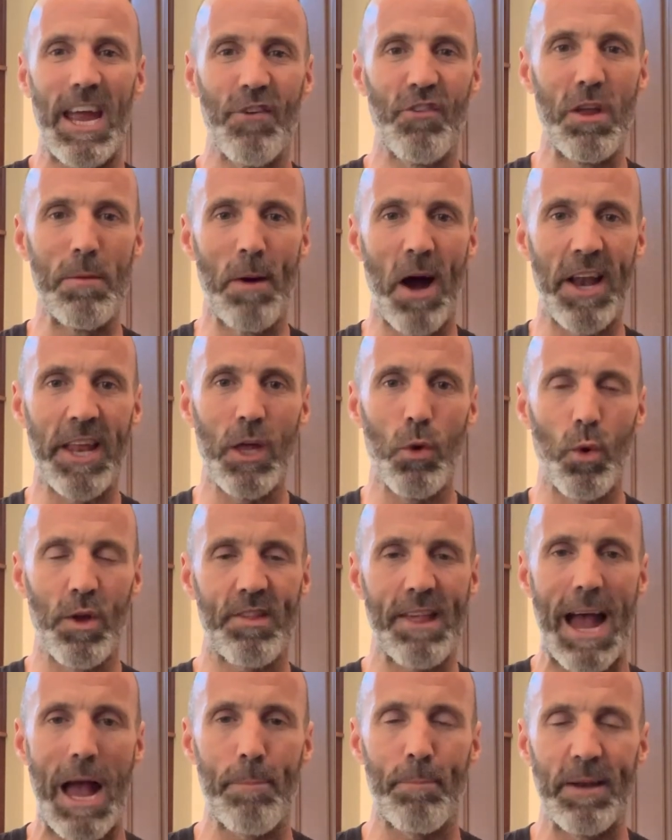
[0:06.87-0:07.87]
everybody,
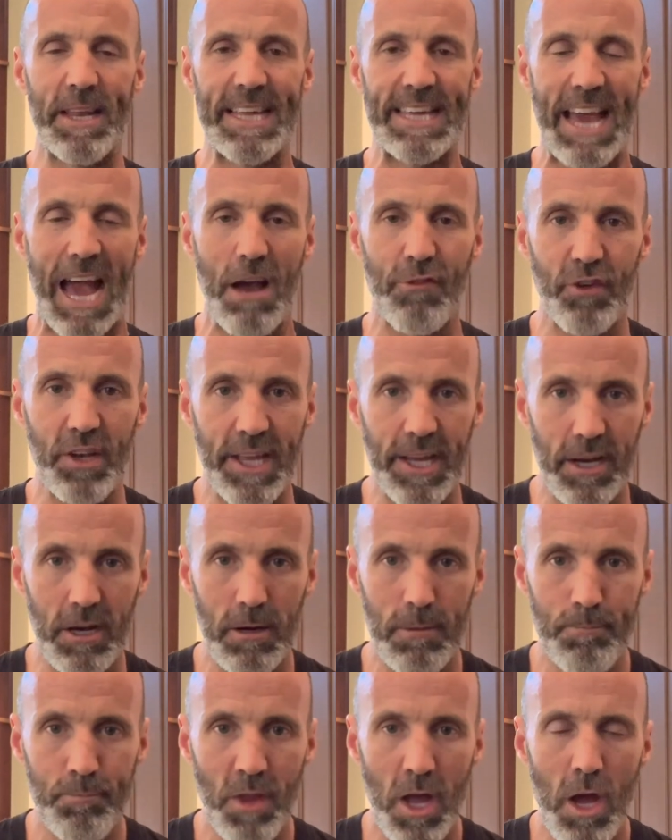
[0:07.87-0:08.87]
what's happening? Gavan
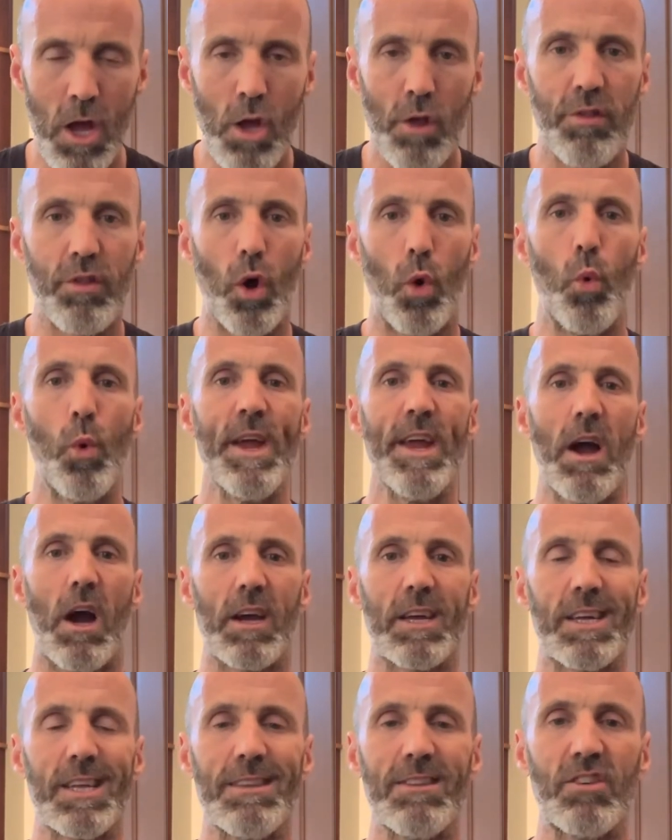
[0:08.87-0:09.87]
here. So we
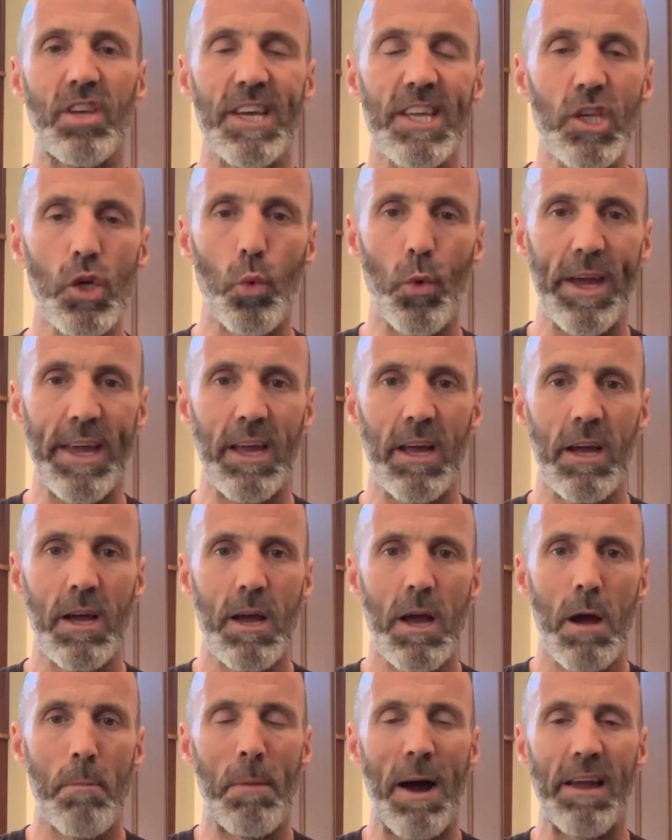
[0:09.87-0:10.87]
are continuing
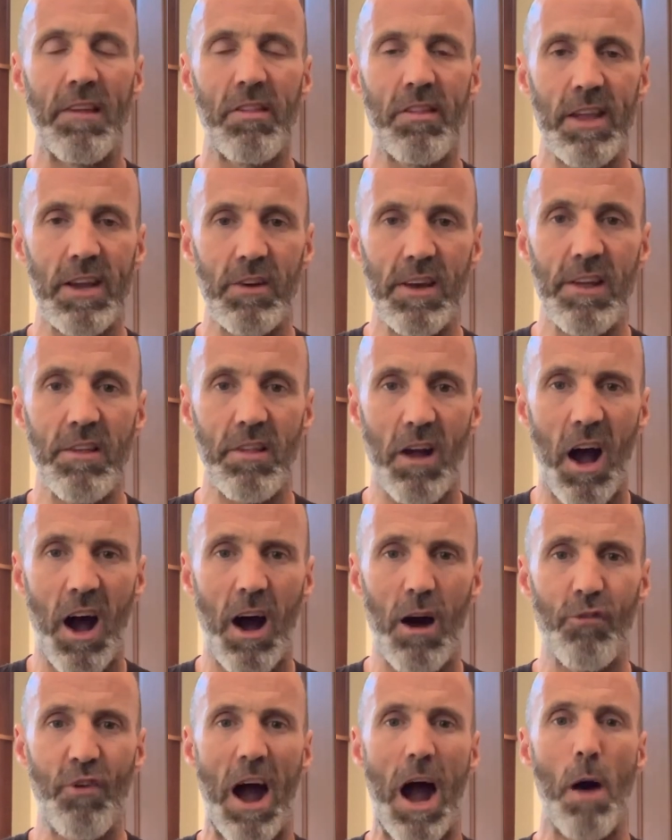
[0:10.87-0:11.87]
my series
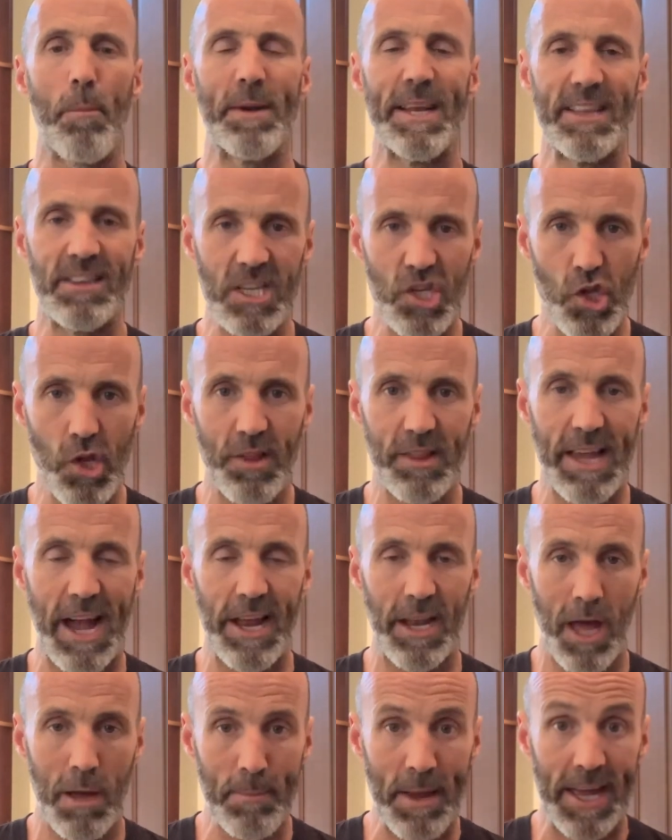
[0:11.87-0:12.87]
of how many dishes
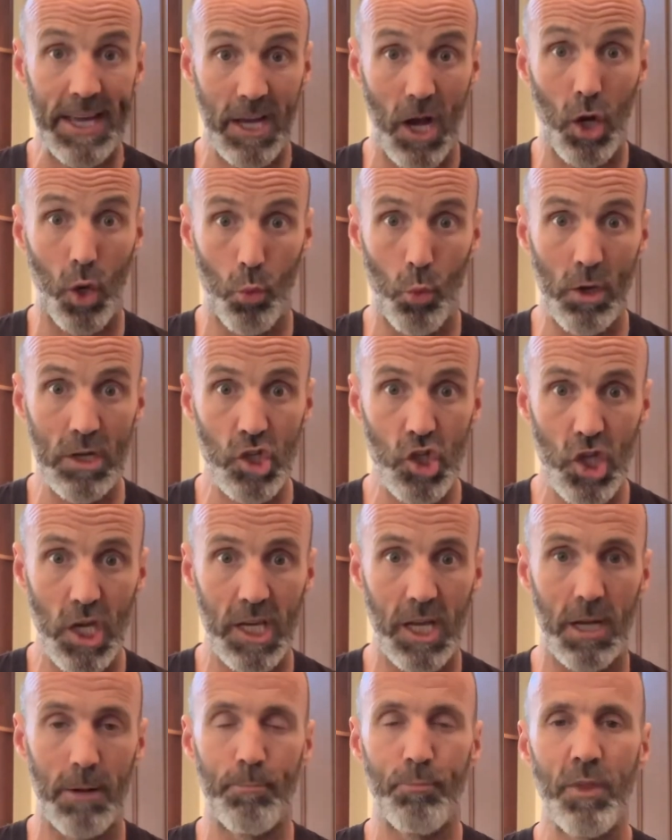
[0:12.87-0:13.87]
can I make out of one
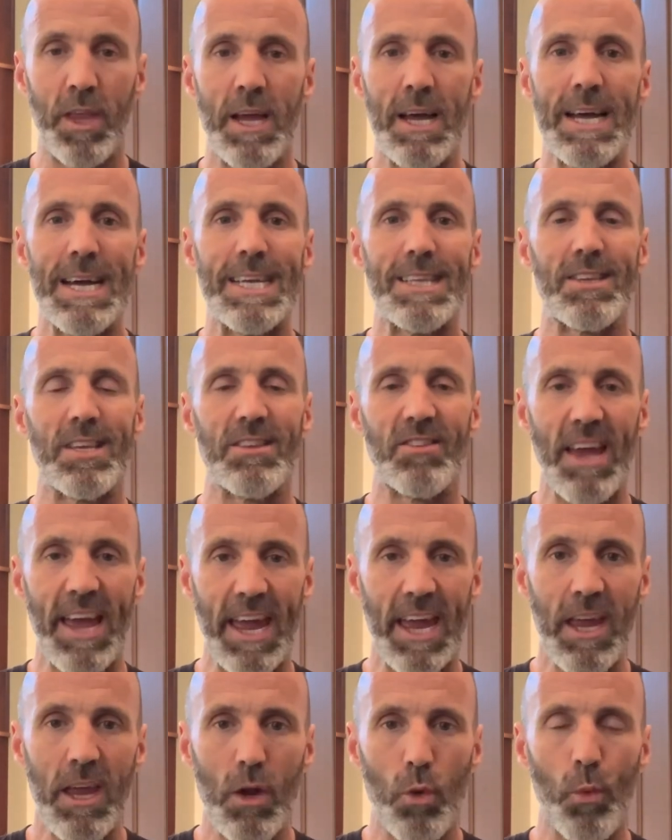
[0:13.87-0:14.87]
chicken.
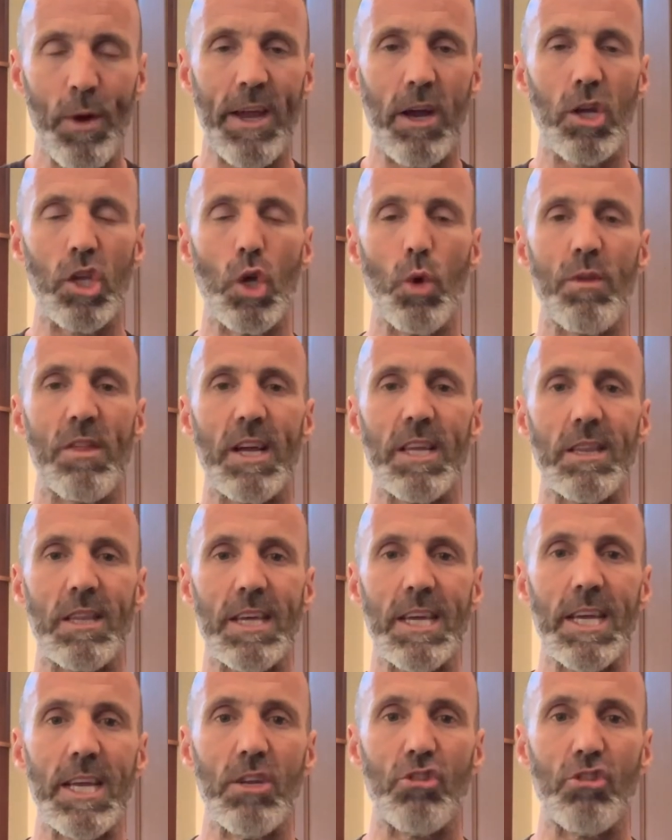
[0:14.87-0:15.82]
Today we are using the